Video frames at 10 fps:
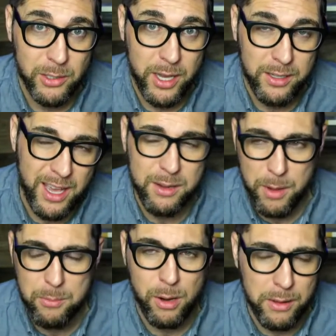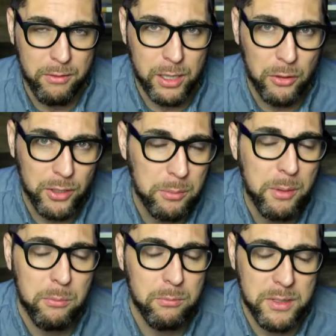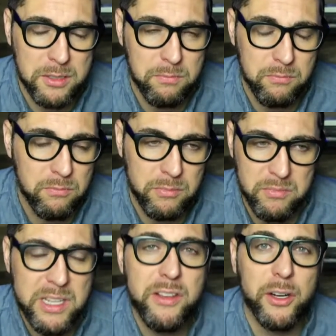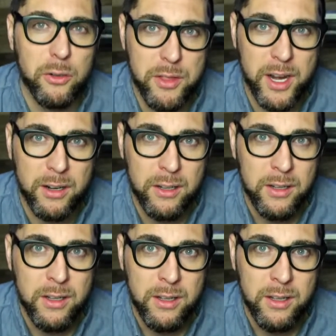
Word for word: Okay, yeah, you might probably have clothes on, but let's neither here nor there.